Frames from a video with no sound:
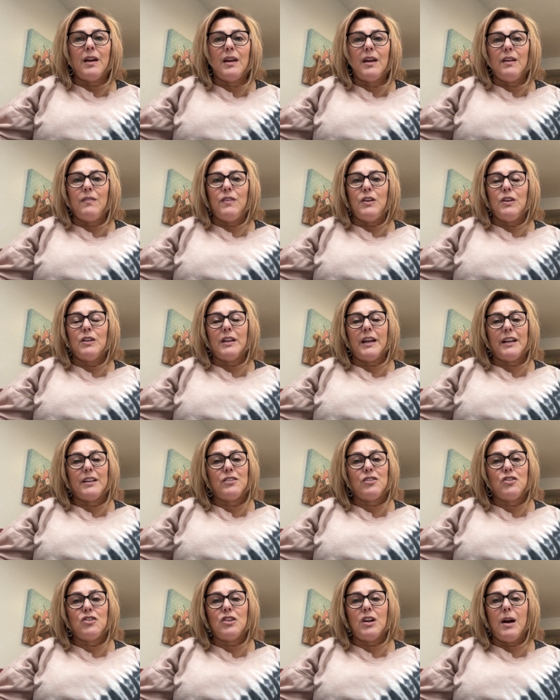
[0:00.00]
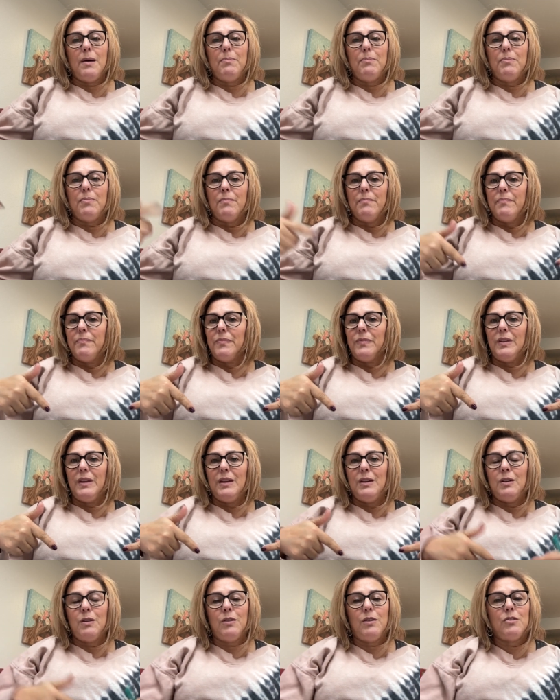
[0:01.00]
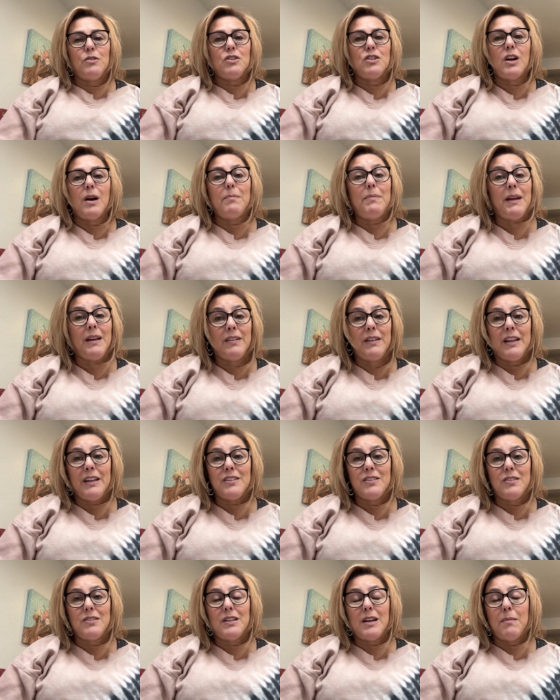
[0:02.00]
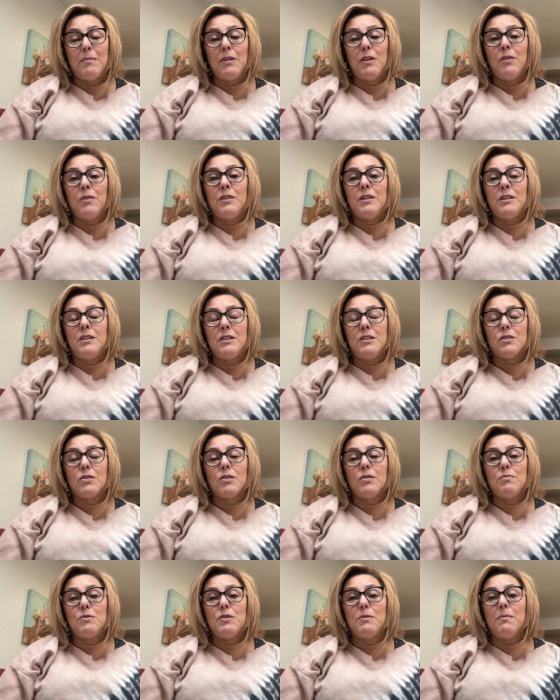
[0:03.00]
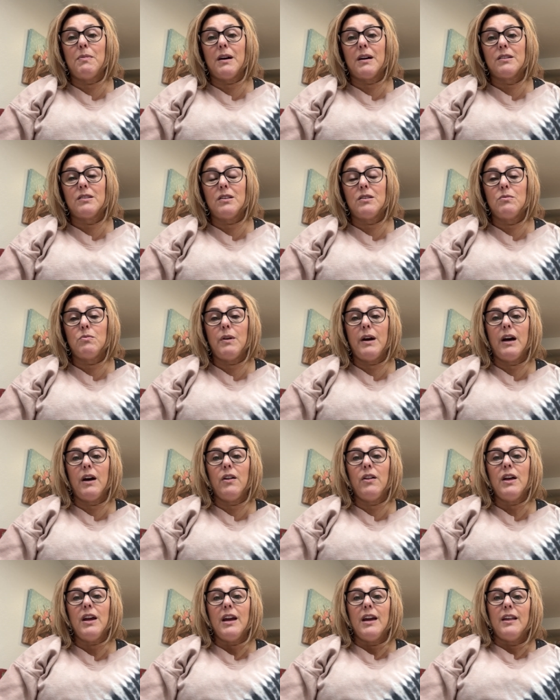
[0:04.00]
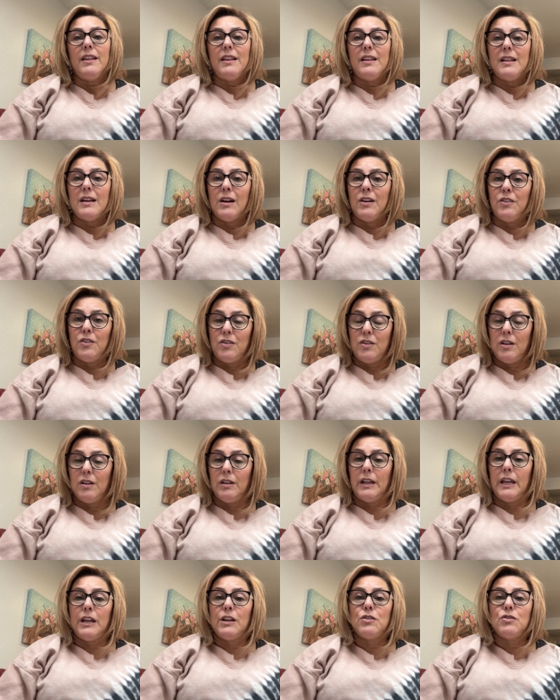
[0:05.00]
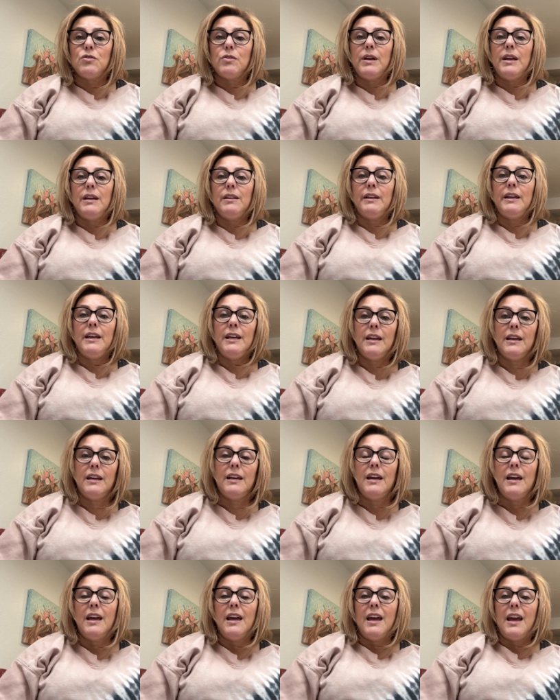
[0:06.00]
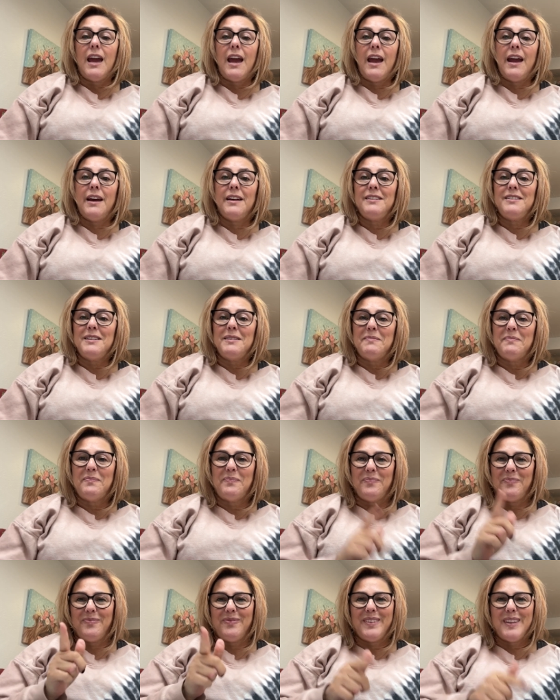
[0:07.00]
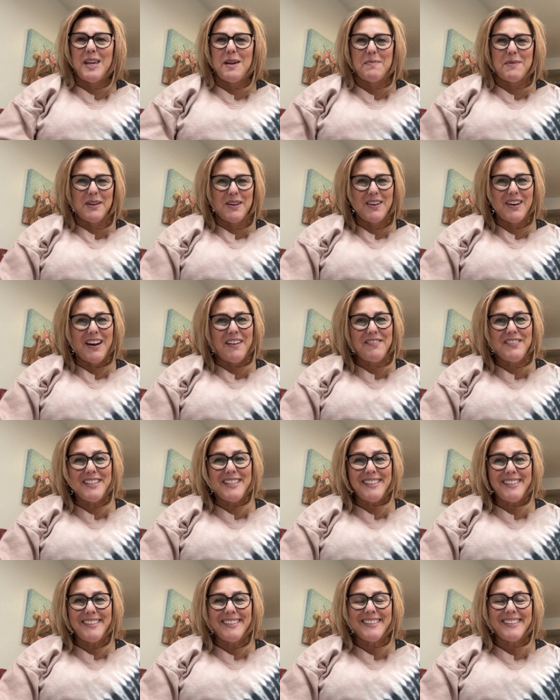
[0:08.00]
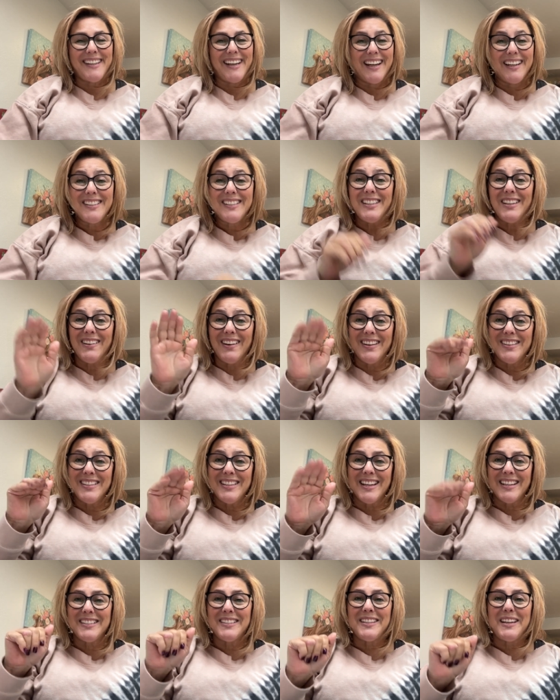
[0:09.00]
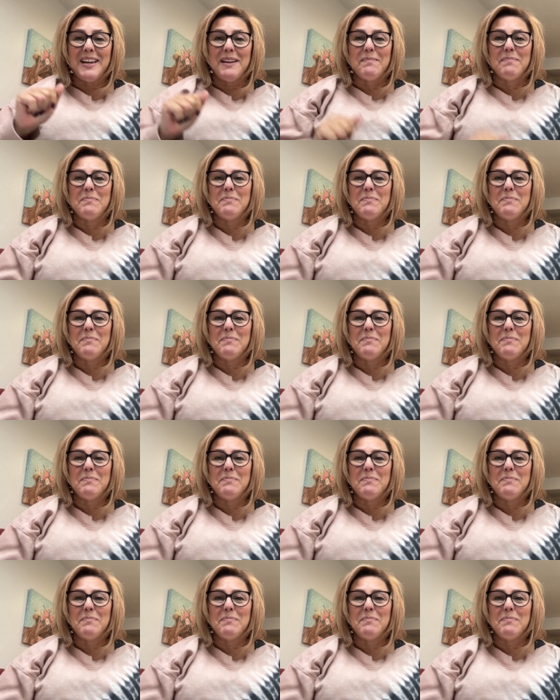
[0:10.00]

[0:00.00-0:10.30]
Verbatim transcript: if you'd like to shop, you know, those shopping links are down below in the description box as well, under the Linktree link. And keep on crafting. I'll see you guys next time.